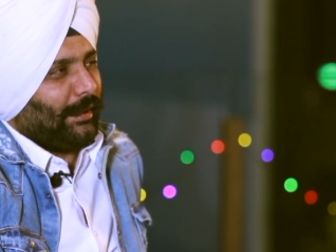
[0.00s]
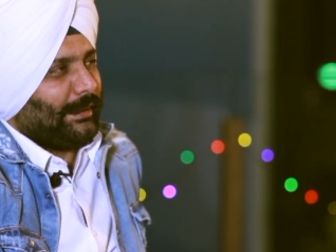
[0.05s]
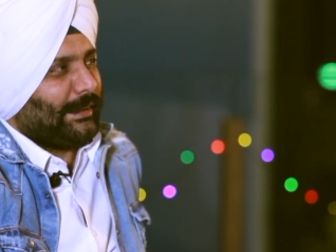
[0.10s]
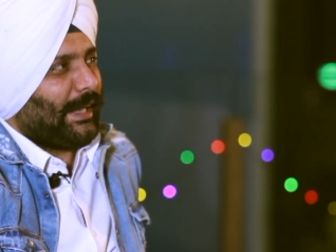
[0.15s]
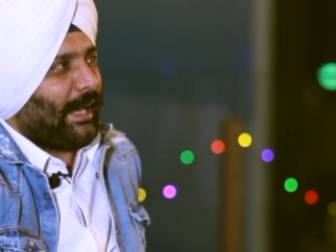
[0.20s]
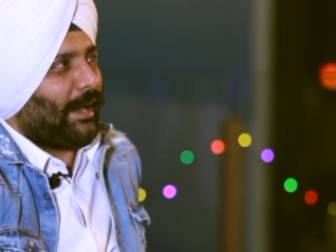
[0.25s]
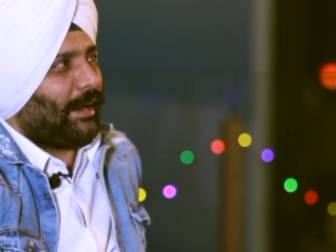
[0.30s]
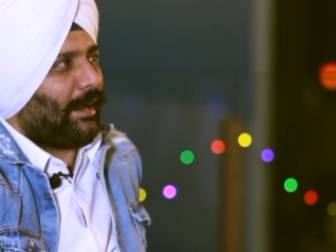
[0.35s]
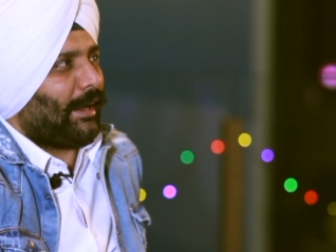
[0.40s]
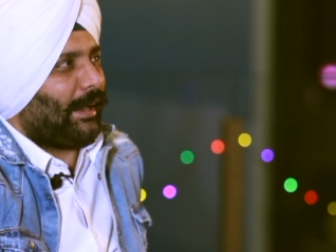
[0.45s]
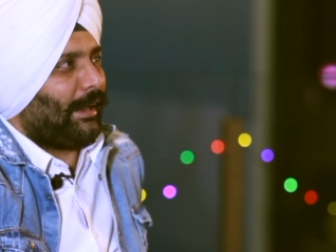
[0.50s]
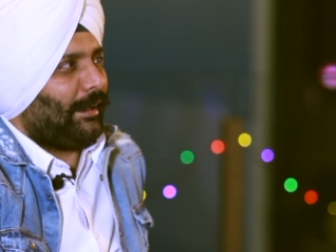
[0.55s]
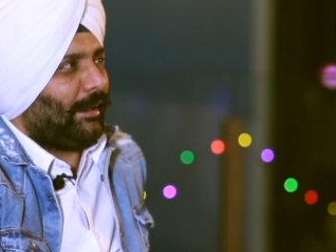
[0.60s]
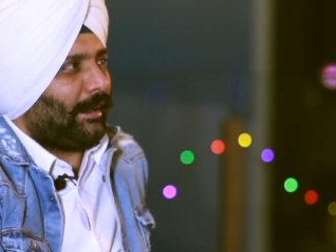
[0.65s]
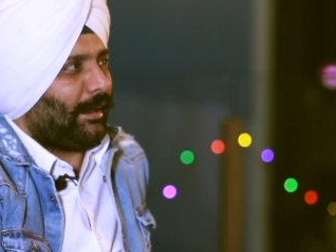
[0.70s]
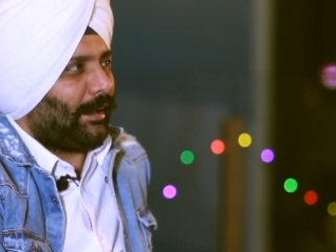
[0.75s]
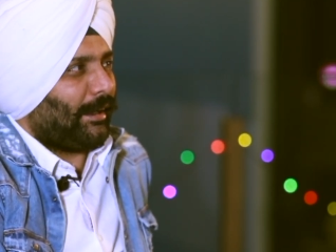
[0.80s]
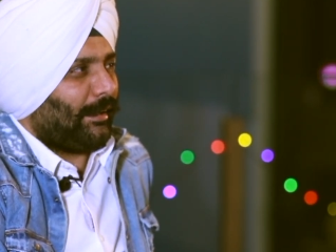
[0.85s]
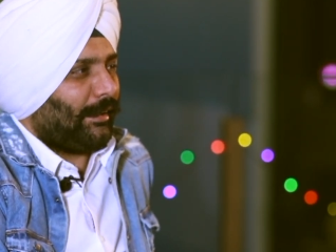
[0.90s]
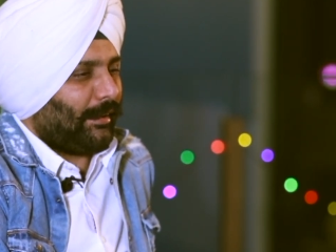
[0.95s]
Yeah,
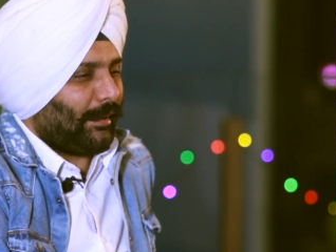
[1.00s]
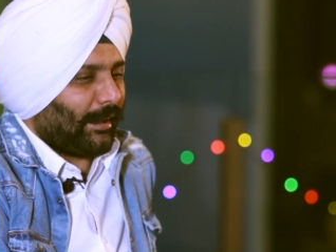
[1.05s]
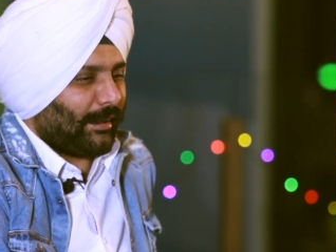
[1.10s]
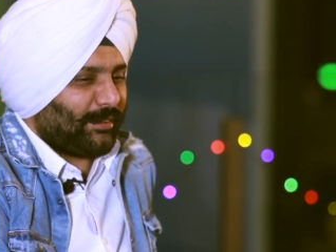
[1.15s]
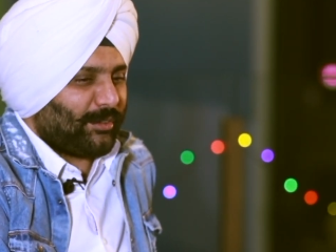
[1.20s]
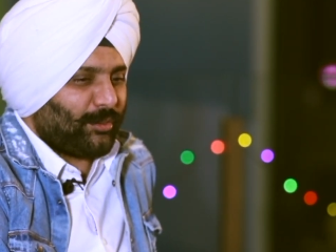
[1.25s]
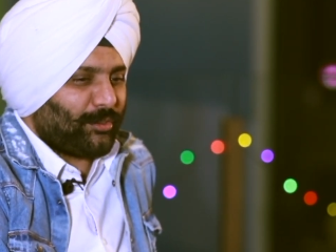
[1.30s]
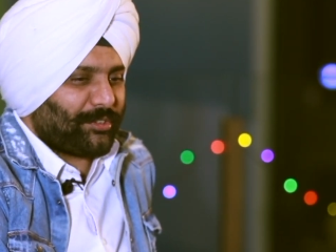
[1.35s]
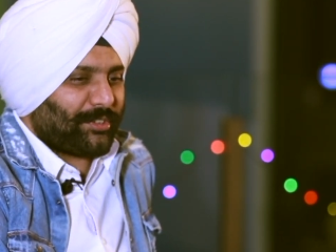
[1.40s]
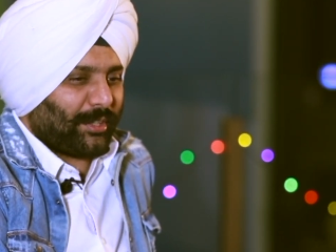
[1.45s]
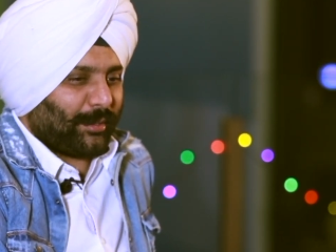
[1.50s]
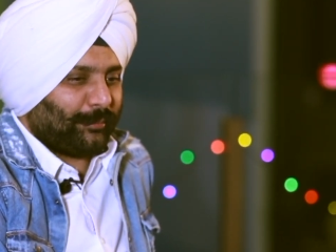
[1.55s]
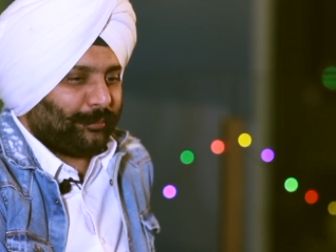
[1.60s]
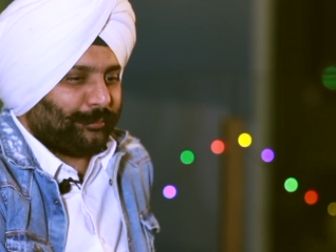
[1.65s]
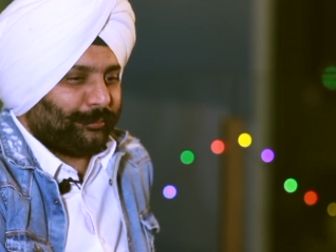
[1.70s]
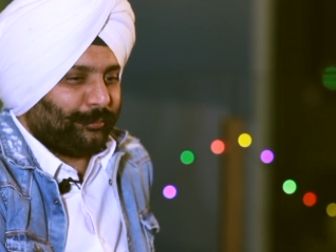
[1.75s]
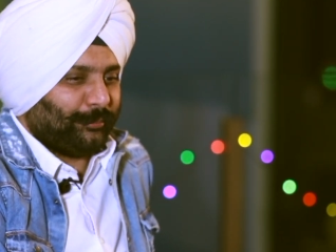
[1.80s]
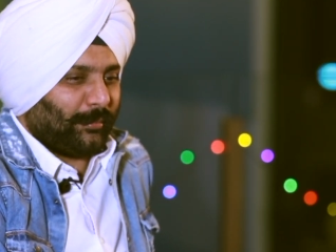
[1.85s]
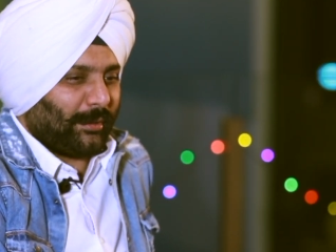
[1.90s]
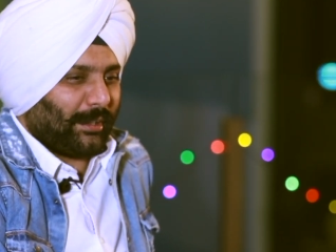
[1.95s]
I do
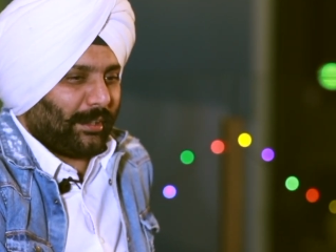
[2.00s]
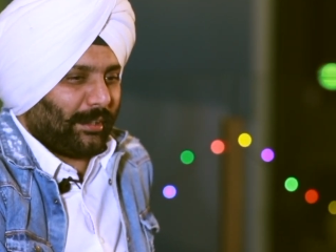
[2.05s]
some